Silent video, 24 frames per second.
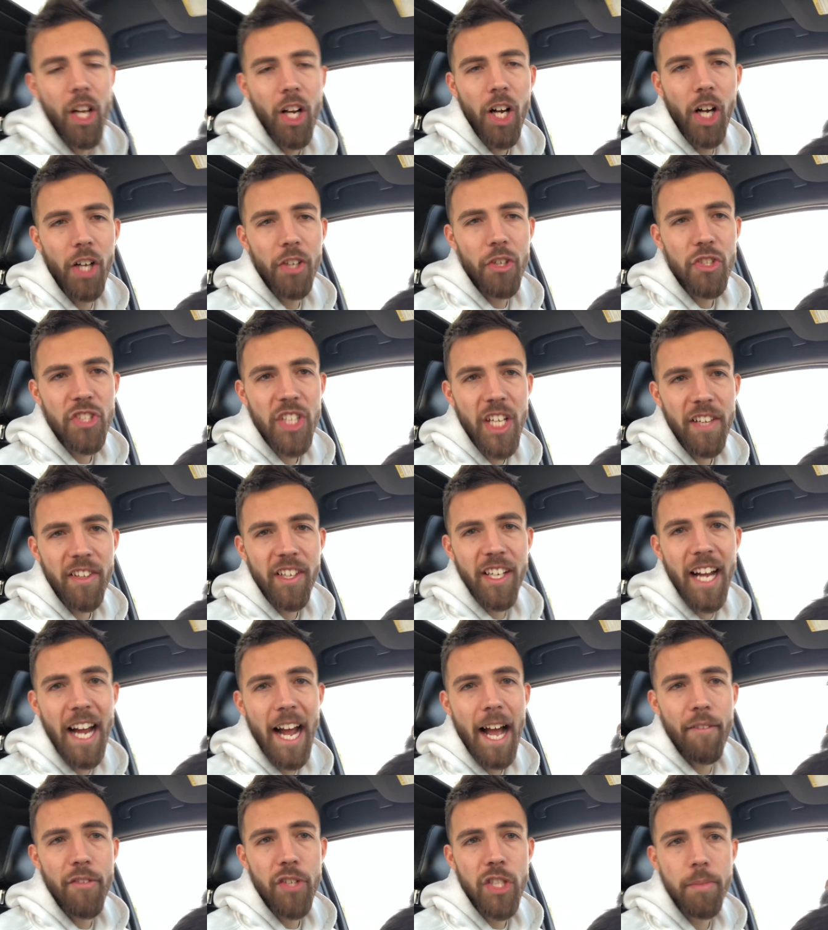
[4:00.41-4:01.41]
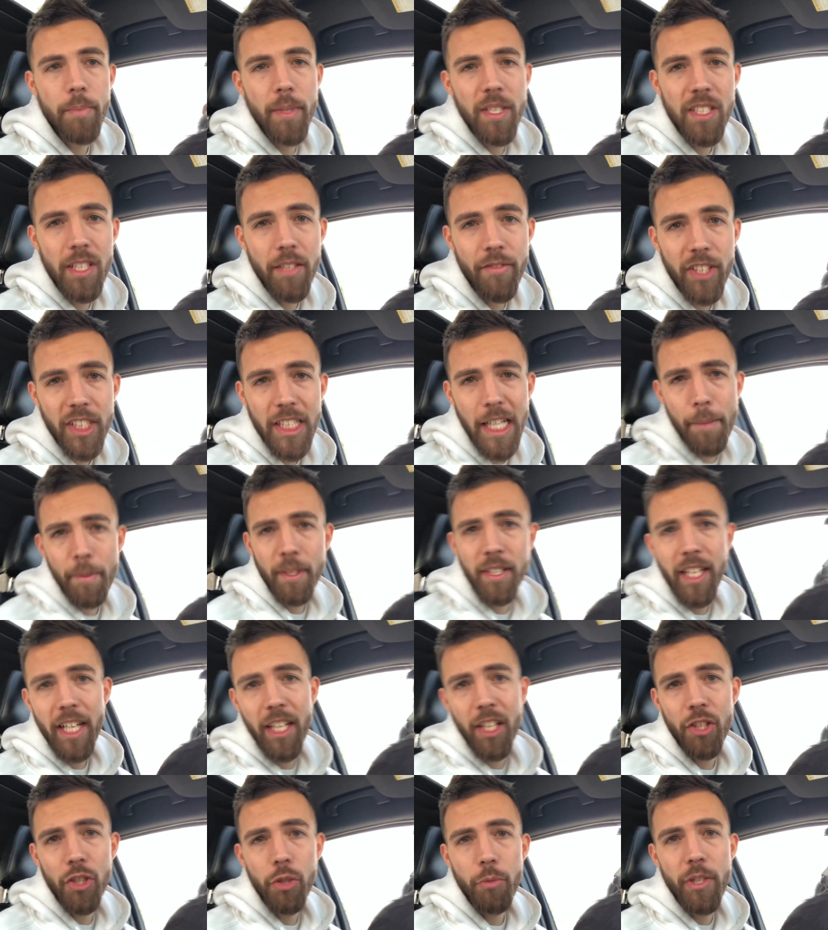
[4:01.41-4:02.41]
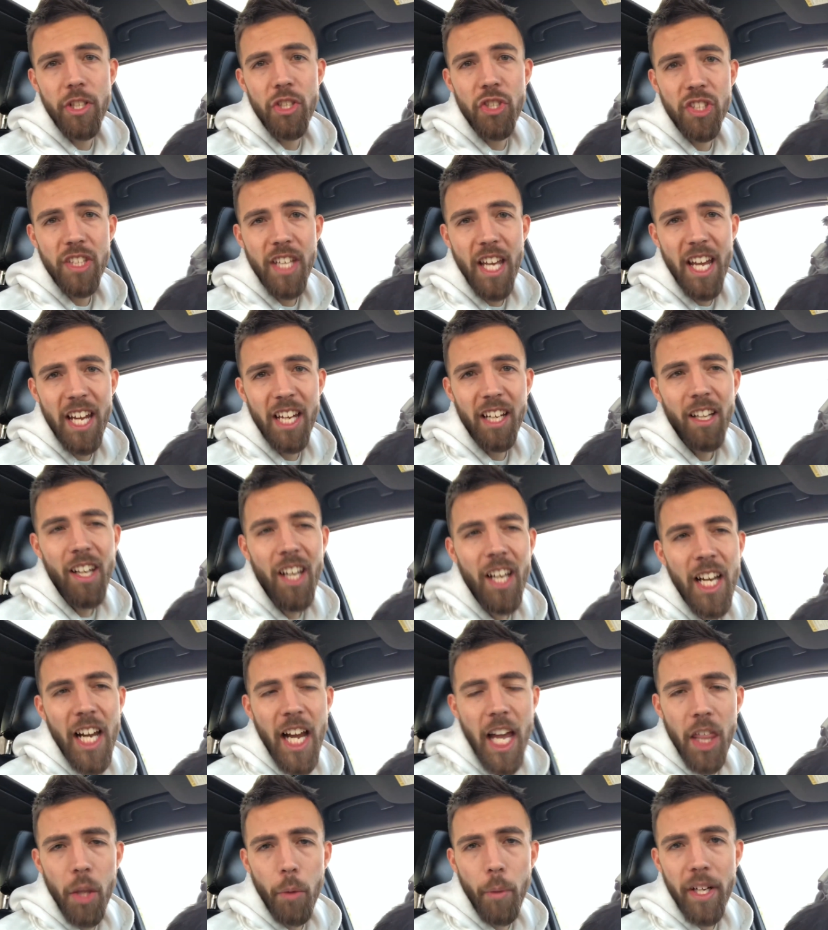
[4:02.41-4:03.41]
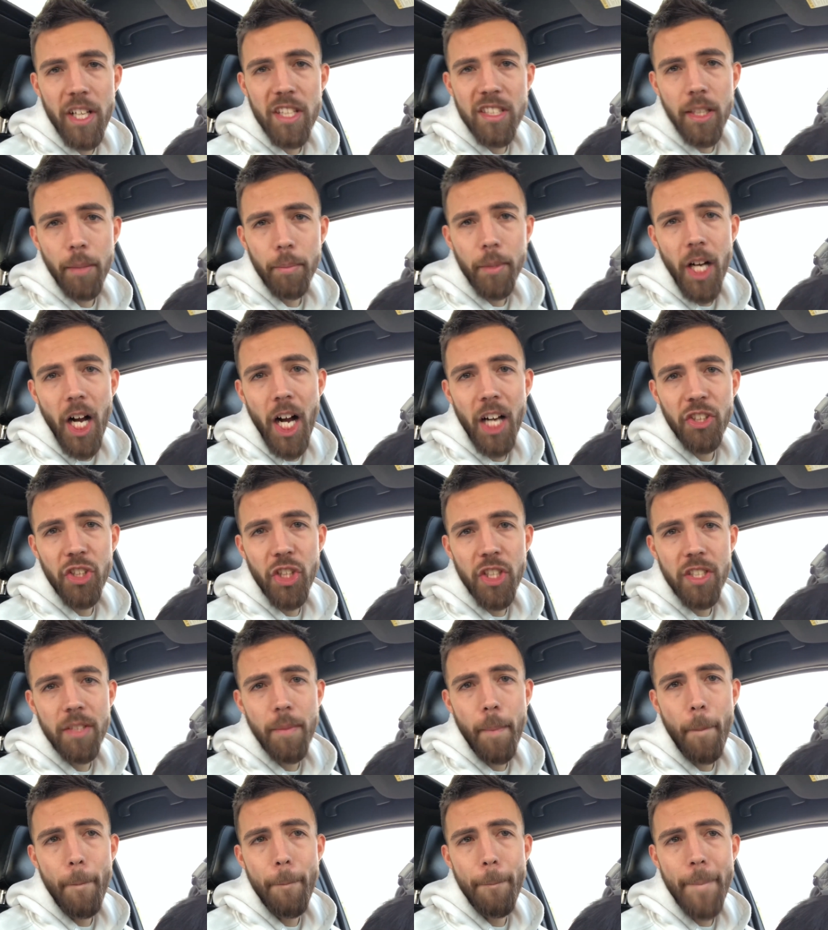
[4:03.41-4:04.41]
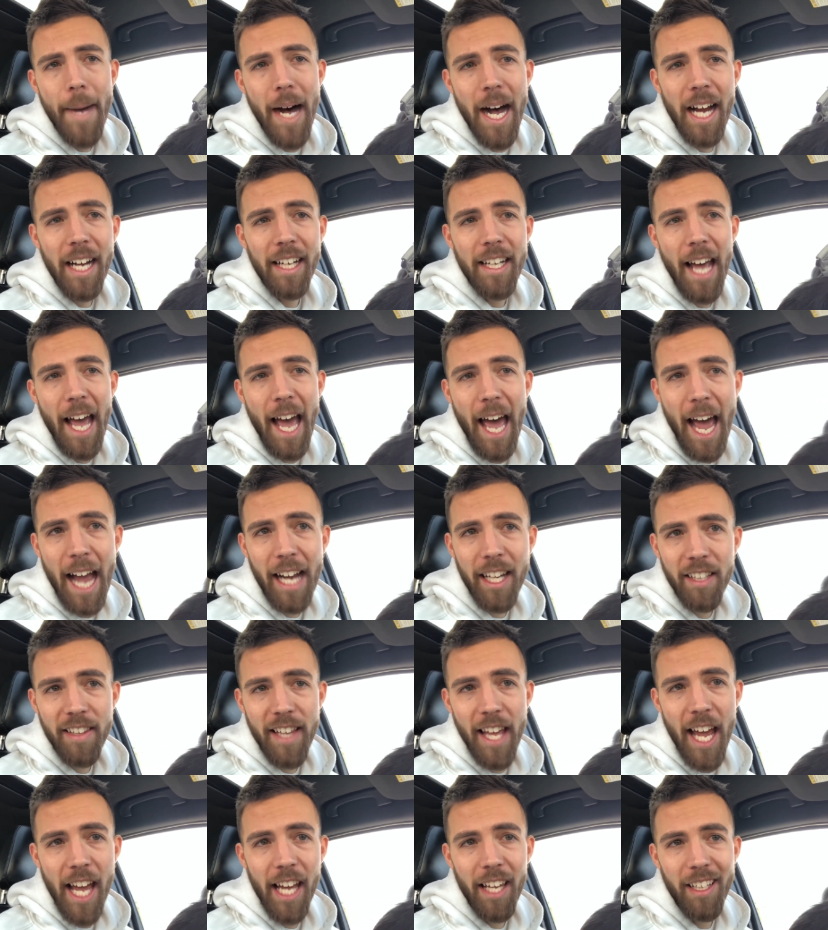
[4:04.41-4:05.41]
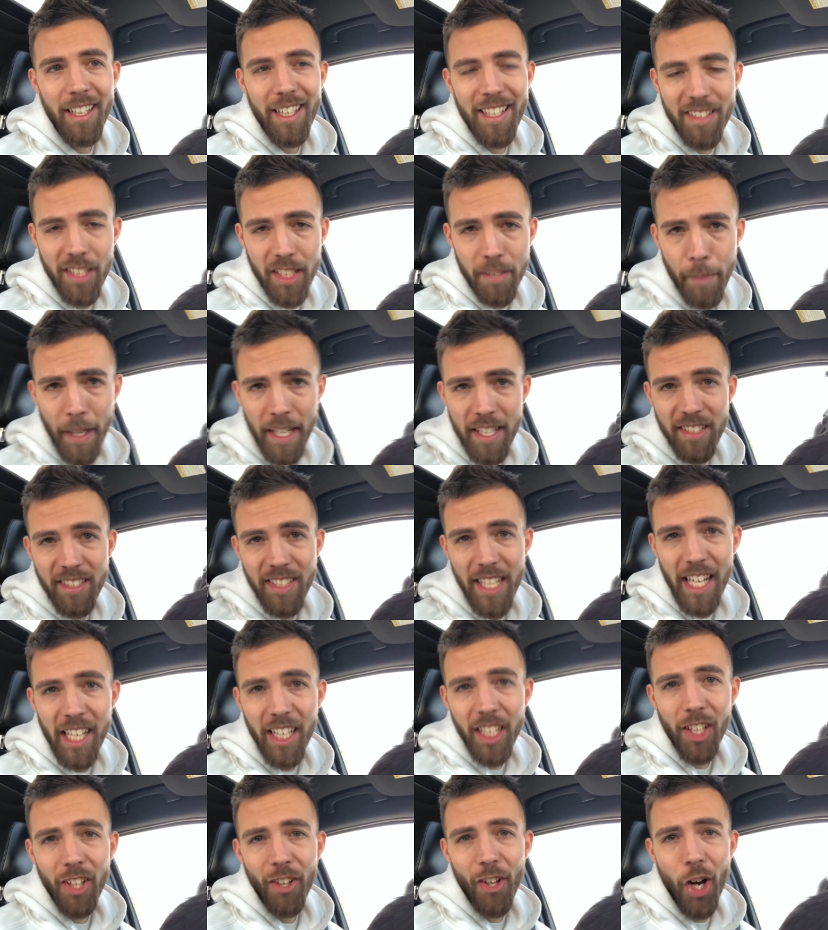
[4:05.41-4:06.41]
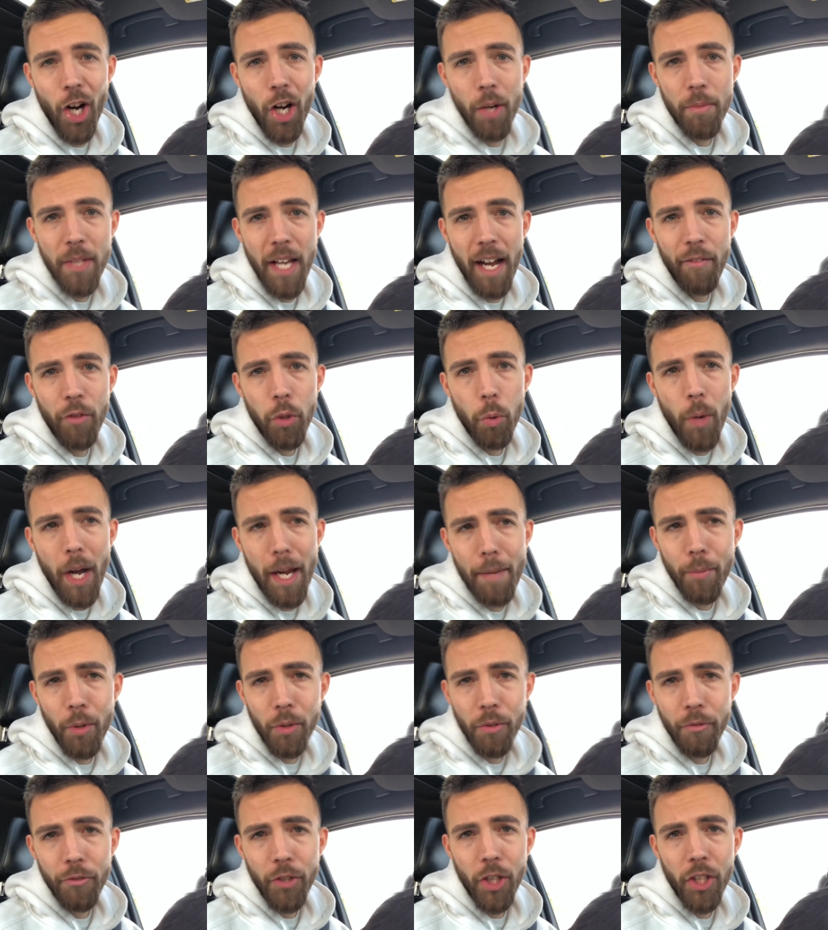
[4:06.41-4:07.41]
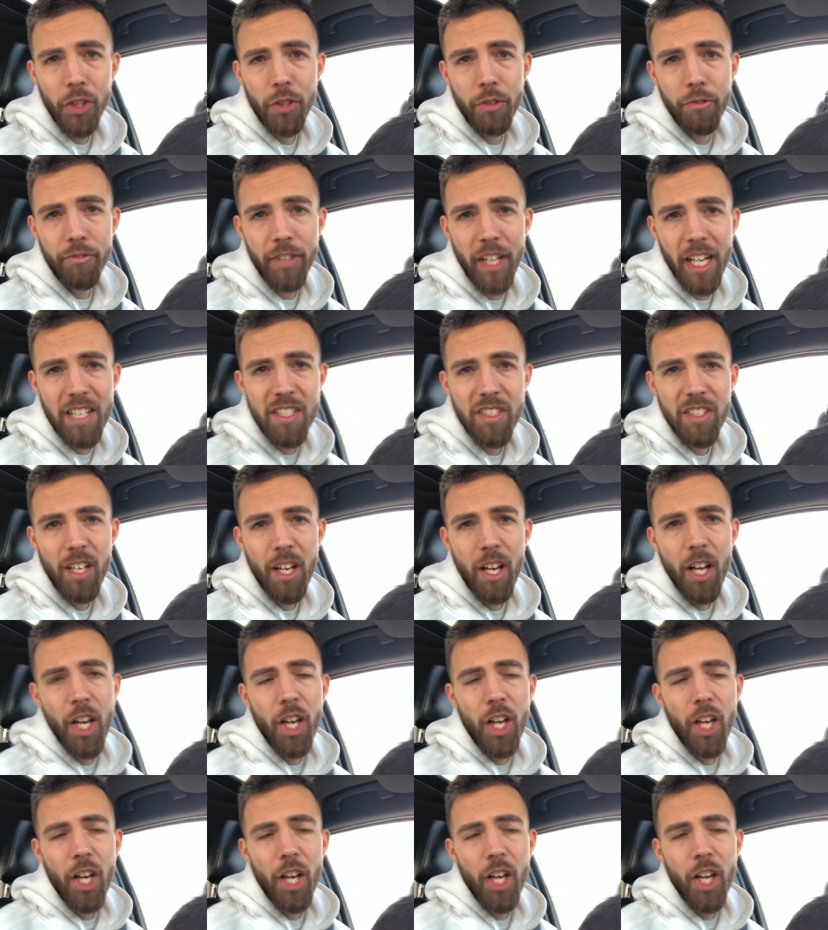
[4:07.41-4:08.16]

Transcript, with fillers: understand that I have a specific time of day to do each thing. And the way to subconscious mind hack that is by setting alarms. Have the whiteboard in front of your face.